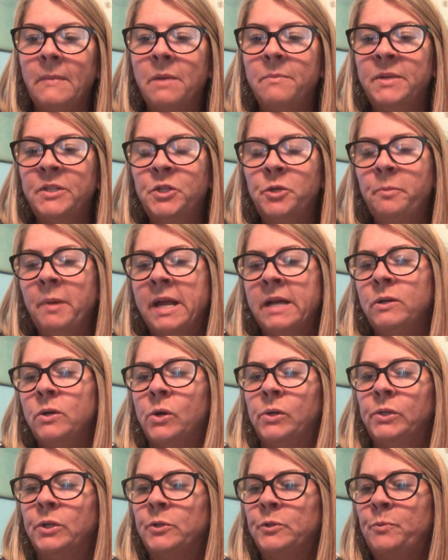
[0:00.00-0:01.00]
Mr.
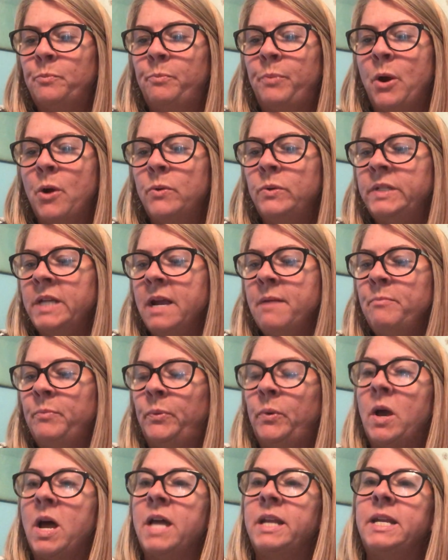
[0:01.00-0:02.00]
Pangolos poked
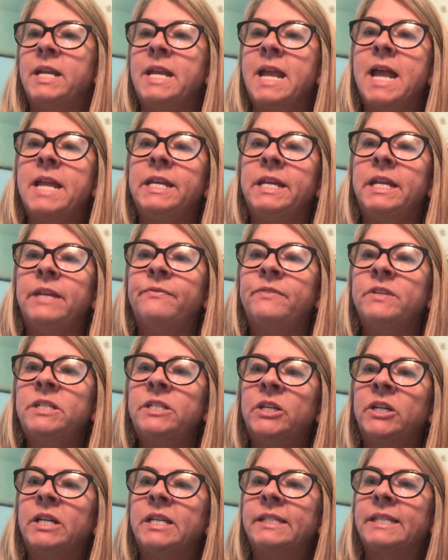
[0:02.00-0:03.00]
and prodded and even
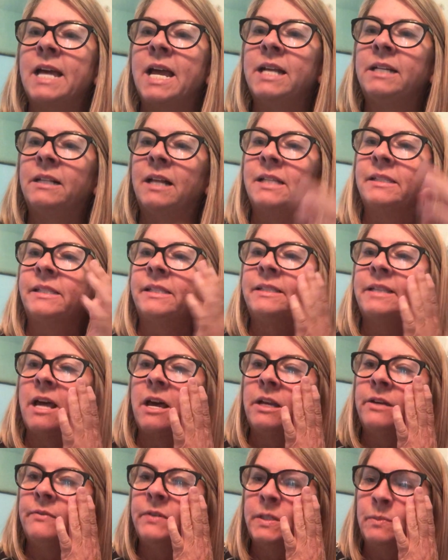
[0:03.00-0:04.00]
took his eyeglasses
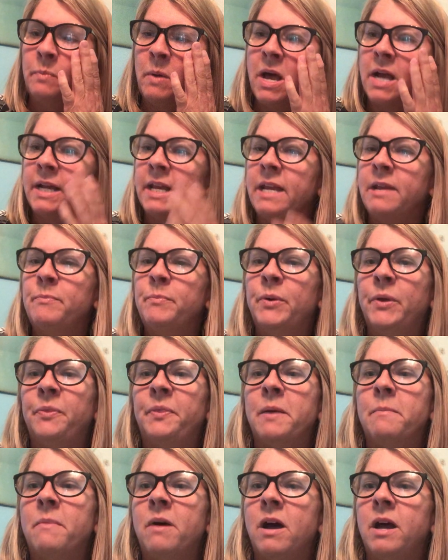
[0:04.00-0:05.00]
out of his pocket and
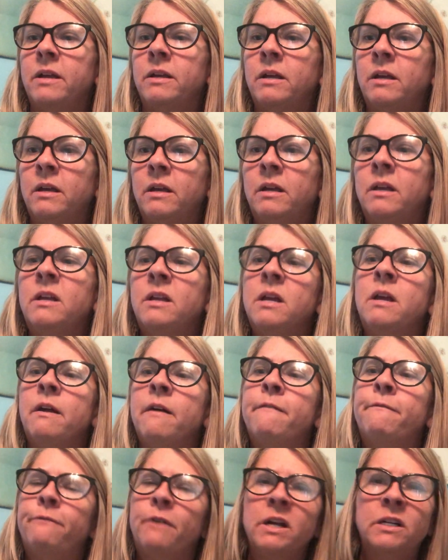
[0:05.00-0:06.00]
put them on.
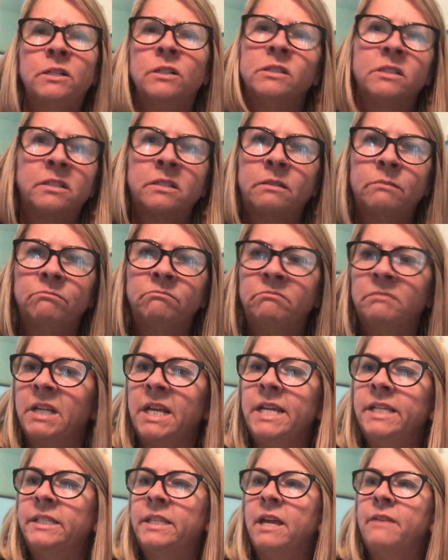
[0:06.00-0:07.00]
"Freckles,"
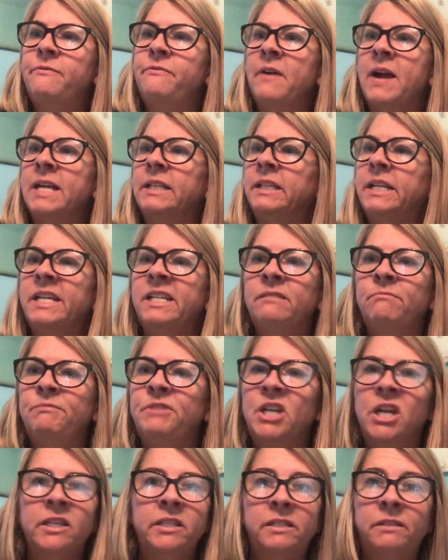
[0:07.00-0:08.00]
he said finally,
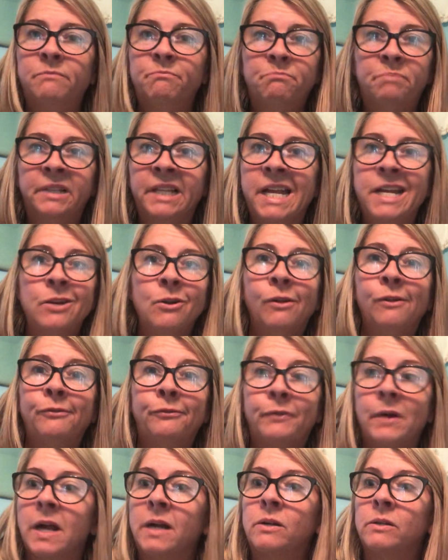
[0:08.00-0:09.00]
"just plain
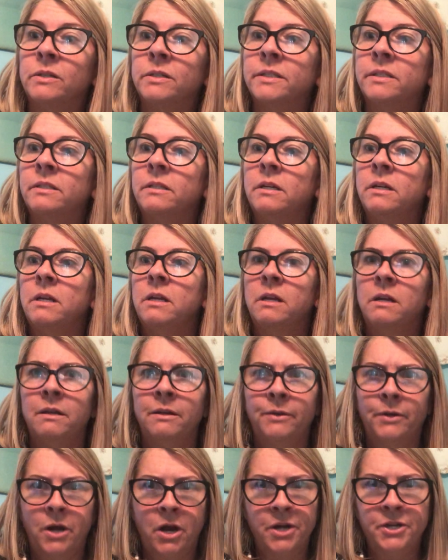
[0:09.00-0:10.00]
old freckles."
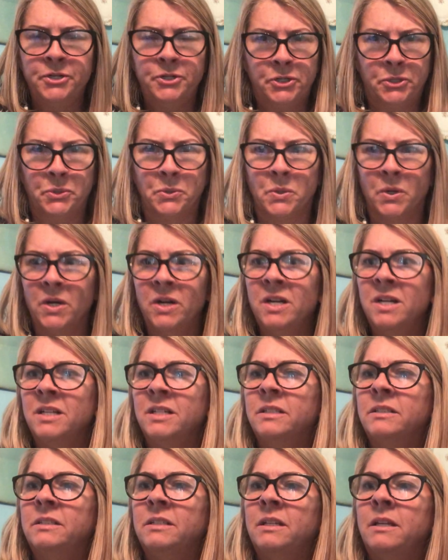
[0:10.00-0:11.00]
"Are you sure?"
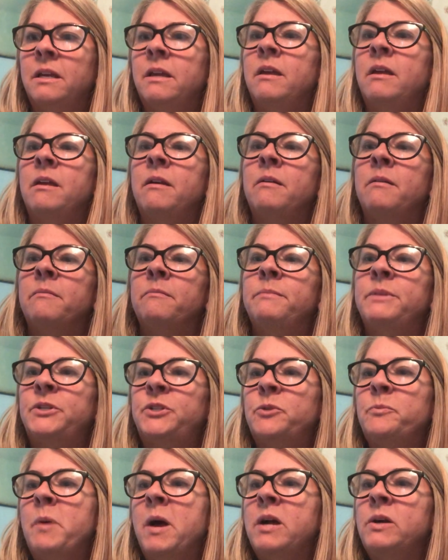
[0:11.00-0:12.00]

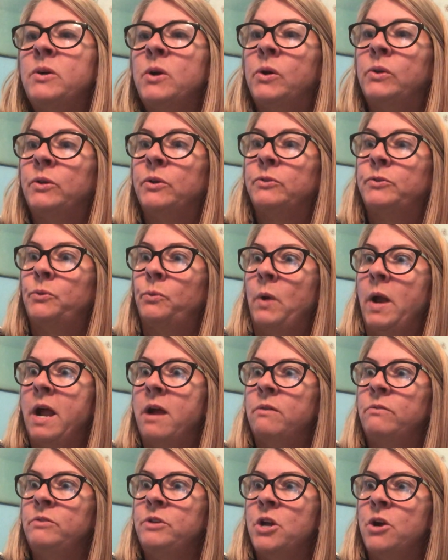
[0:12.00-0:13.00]
Mr. Pangolo's
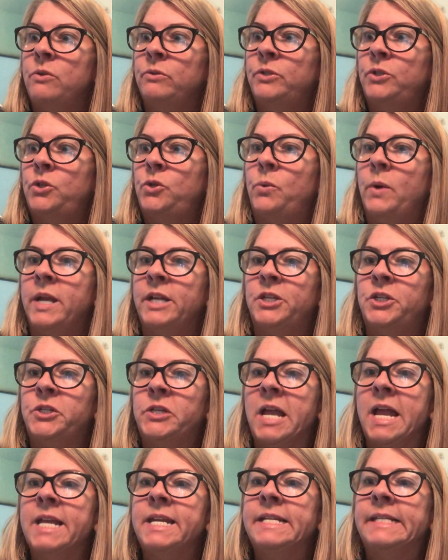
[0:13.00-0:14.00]
round nose
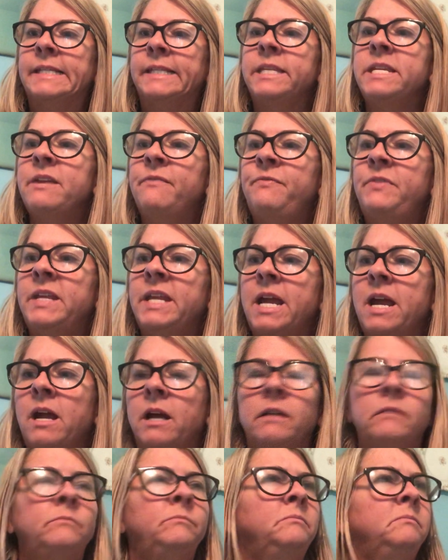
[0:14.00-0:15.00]
twitched and he sniffed the
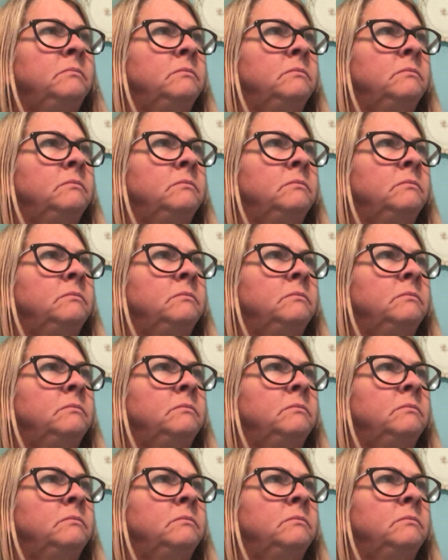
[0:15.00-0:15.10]
air.